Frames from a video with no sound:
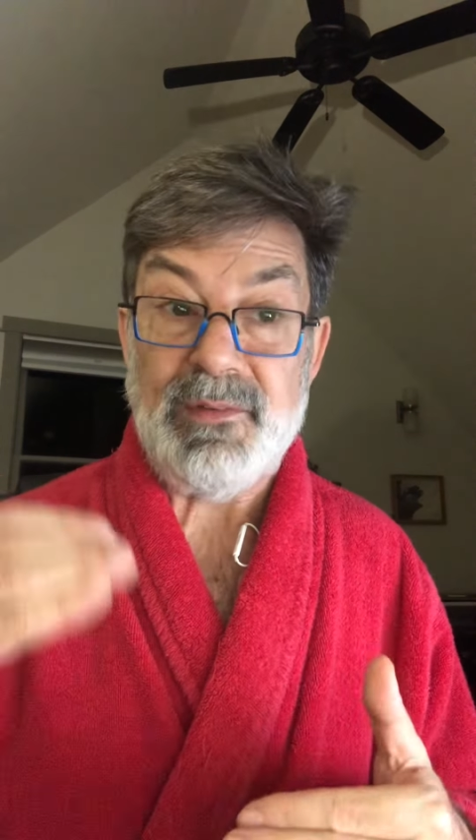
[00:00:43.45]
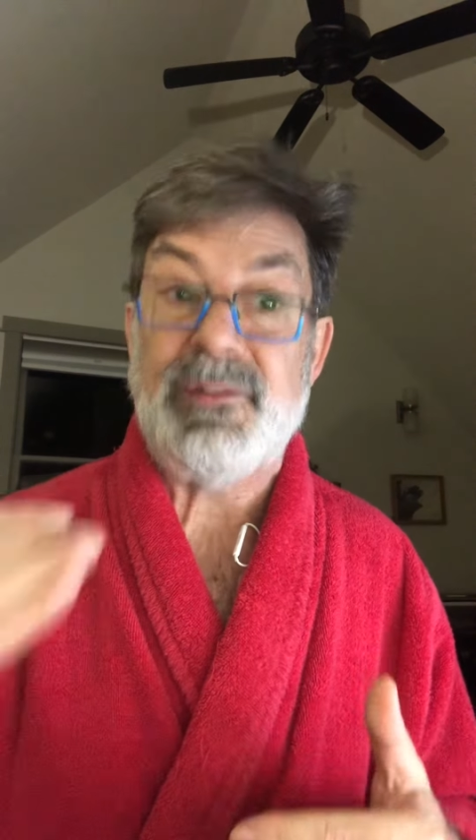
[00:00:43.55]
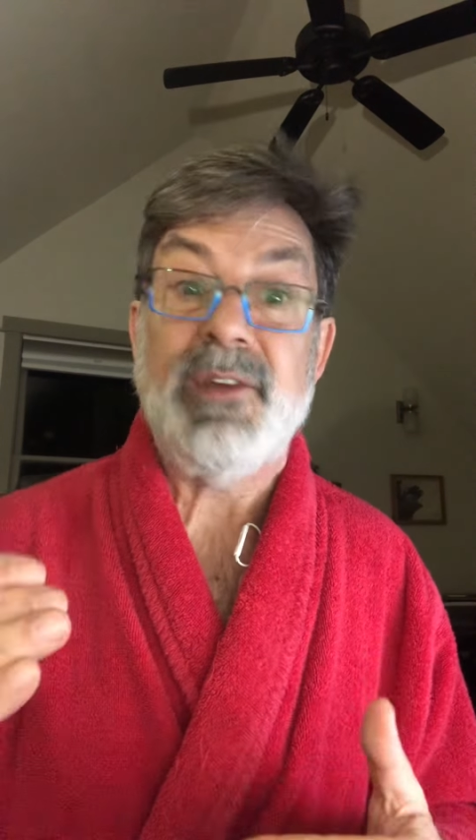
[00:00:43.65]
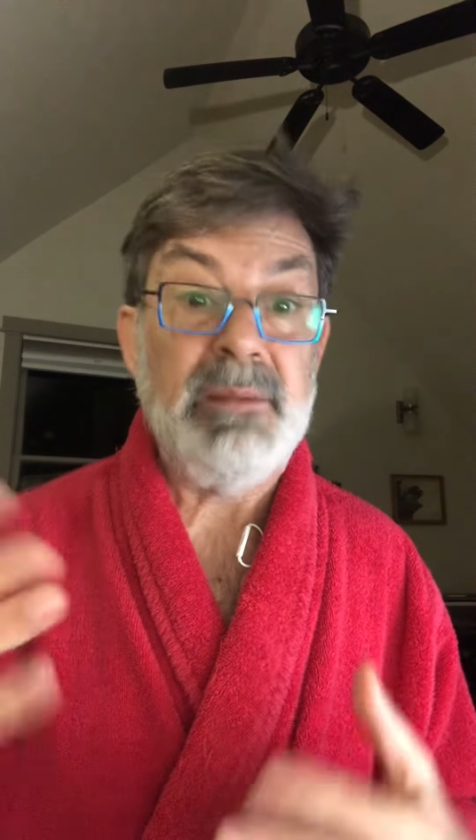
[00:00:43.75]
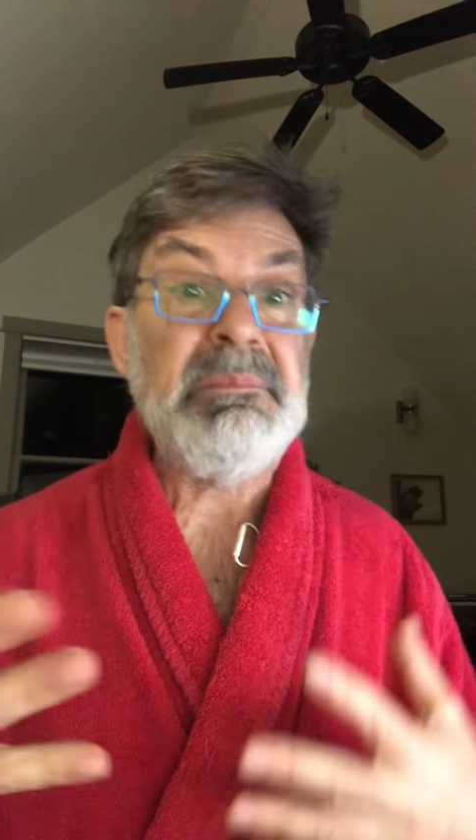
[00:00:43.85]

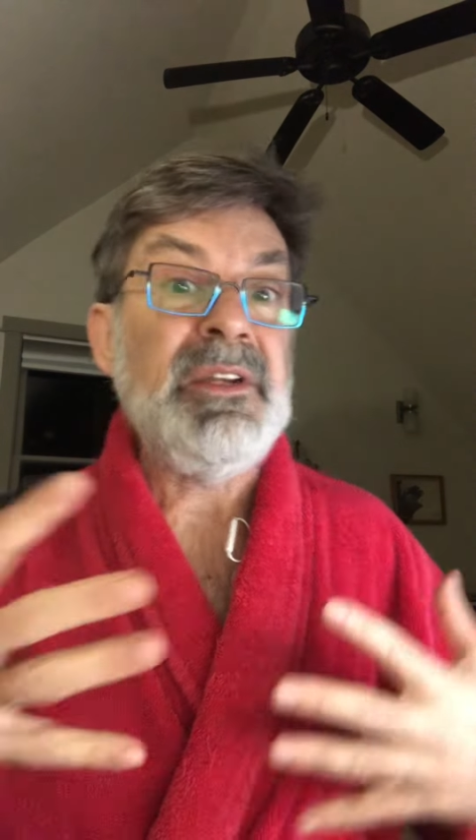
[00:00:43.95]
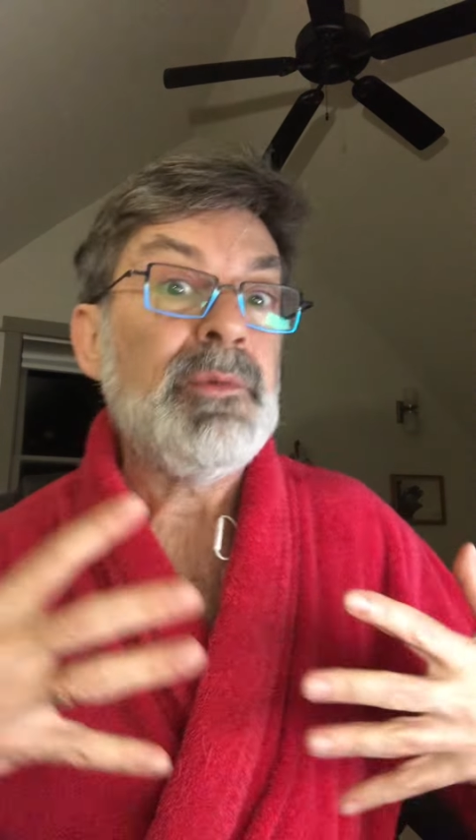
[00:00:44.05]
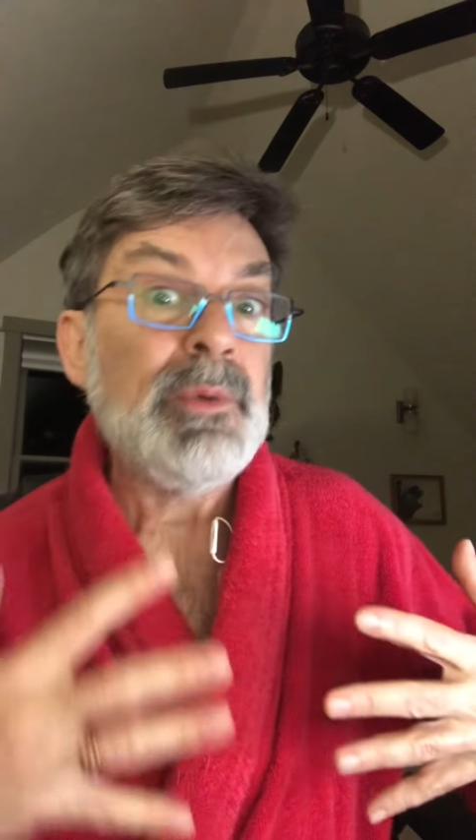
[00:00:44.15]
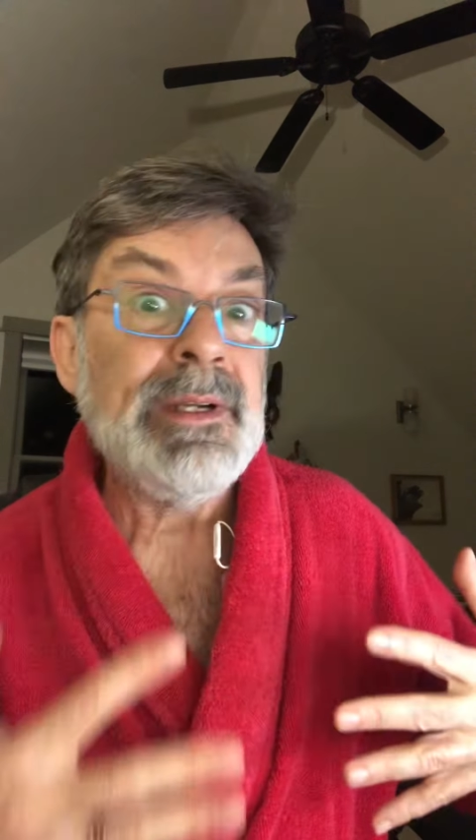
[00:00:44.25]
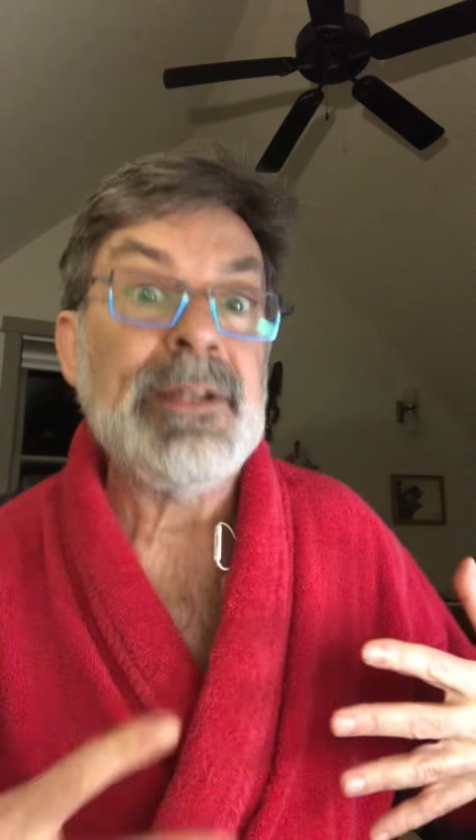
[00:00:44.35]
sun means
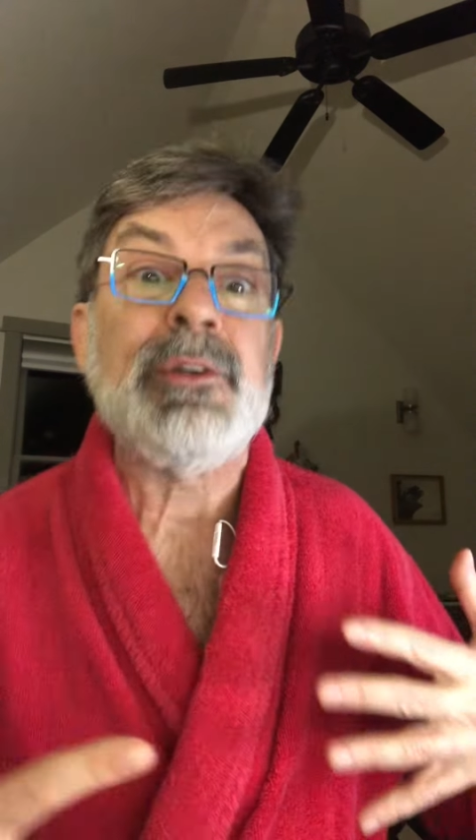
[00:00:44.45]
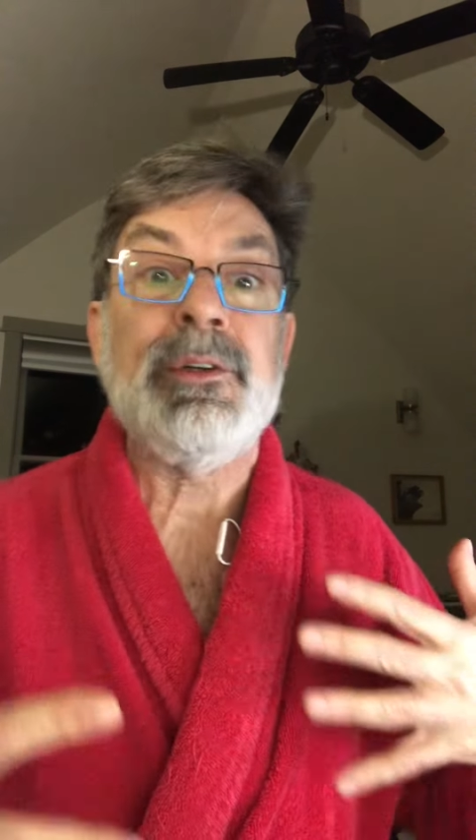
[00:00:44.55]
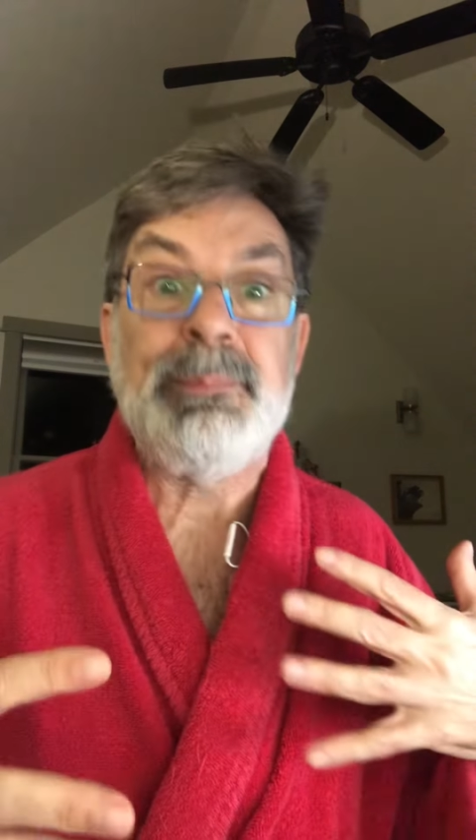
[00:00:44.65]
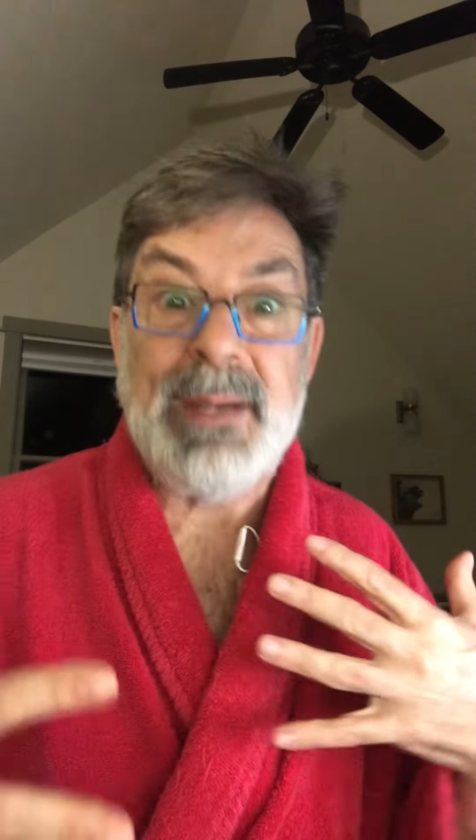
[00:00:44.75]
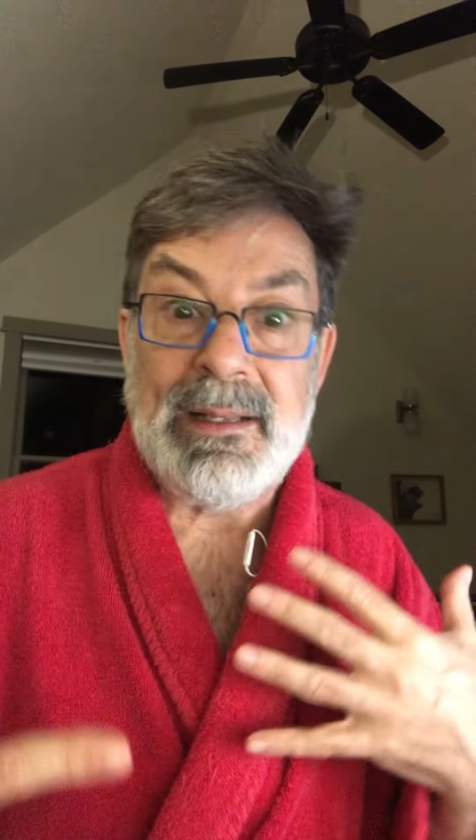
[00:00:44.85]
we're in a
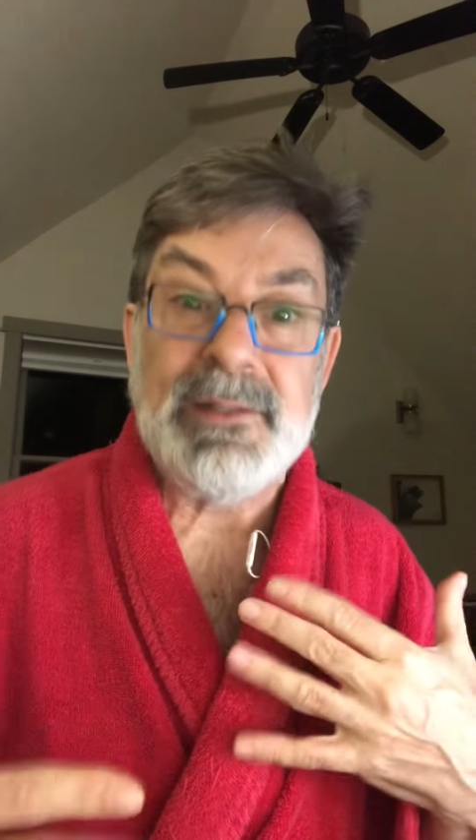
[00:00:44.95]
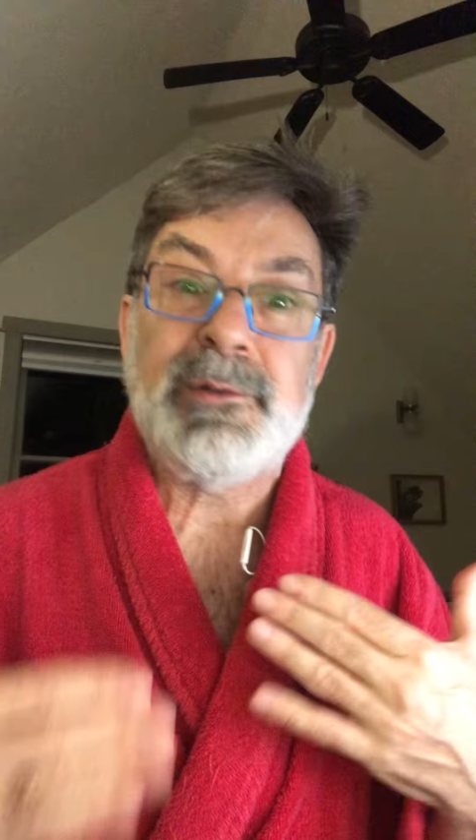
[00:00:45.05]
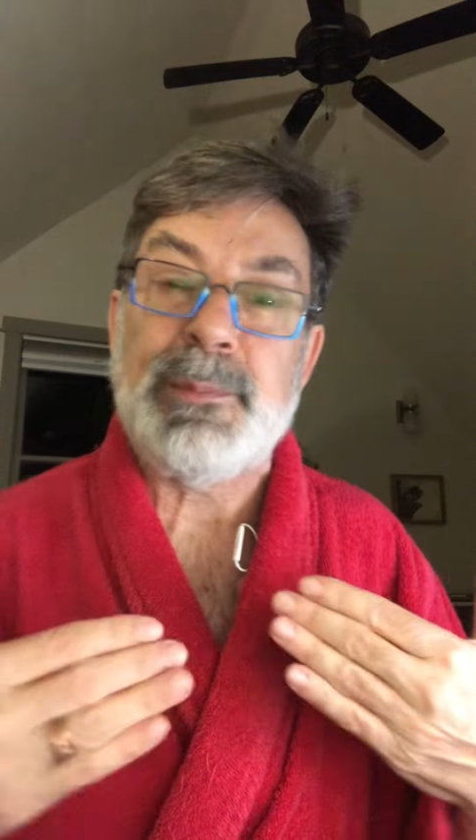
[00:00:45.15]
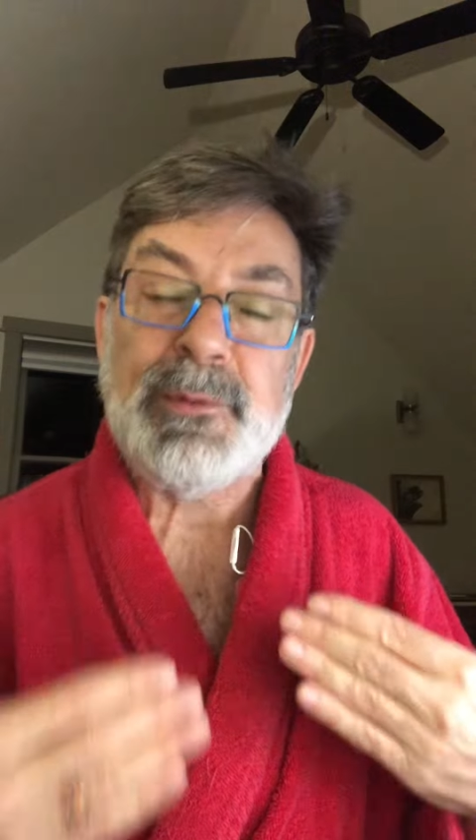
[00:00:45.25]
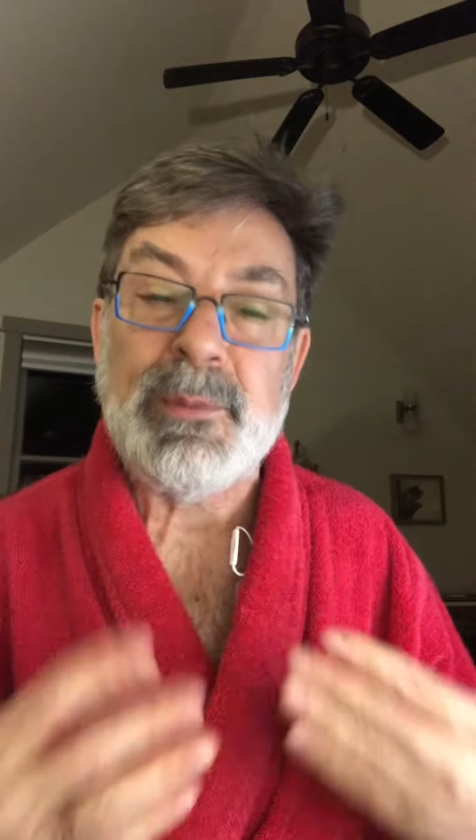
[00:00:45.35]
good balance
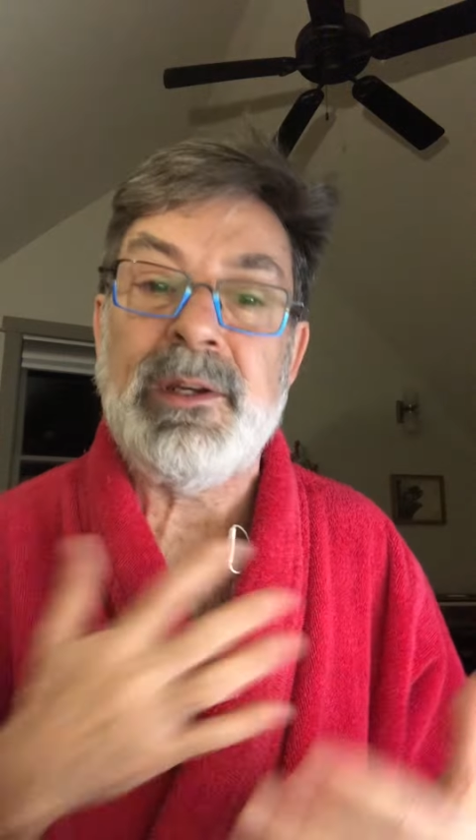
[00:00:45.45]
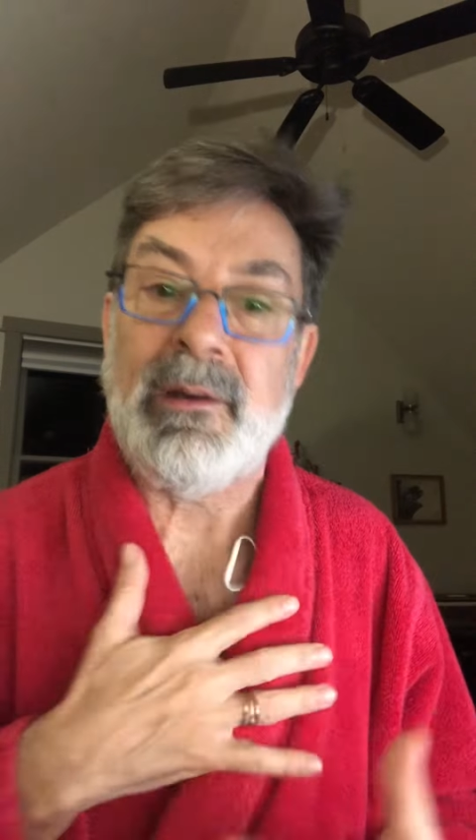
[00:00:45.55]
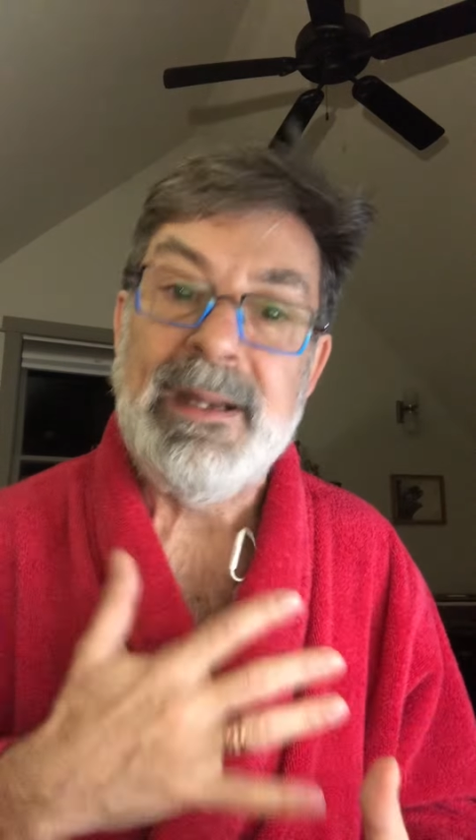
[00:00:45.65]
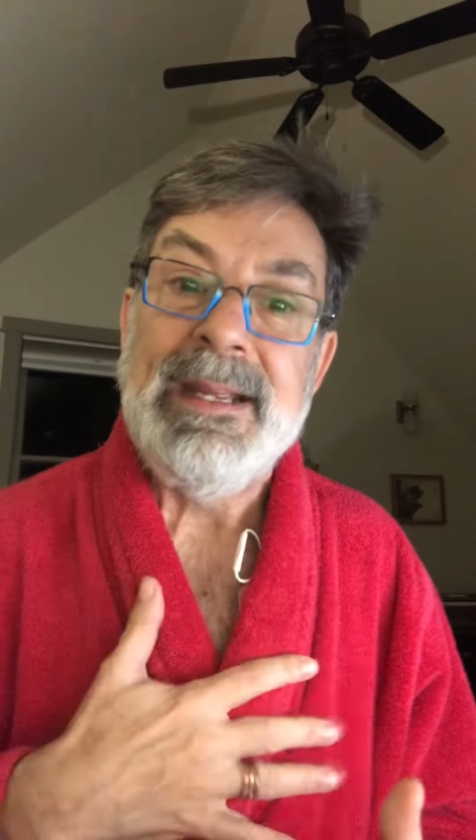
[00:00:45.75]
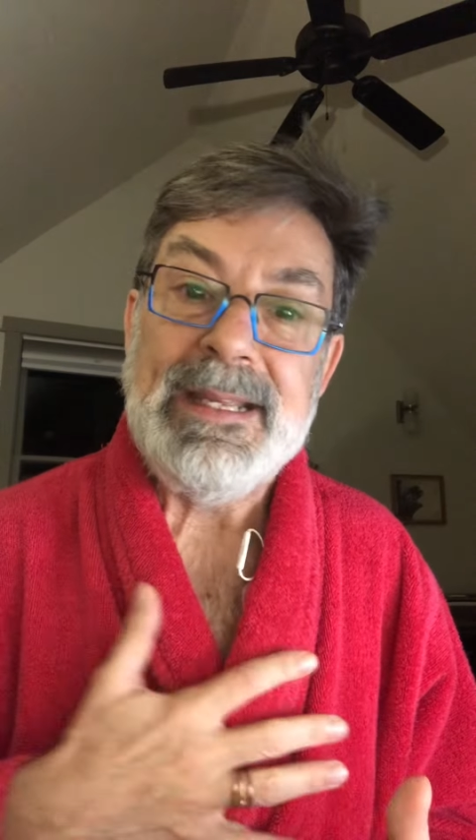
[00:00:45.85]
between our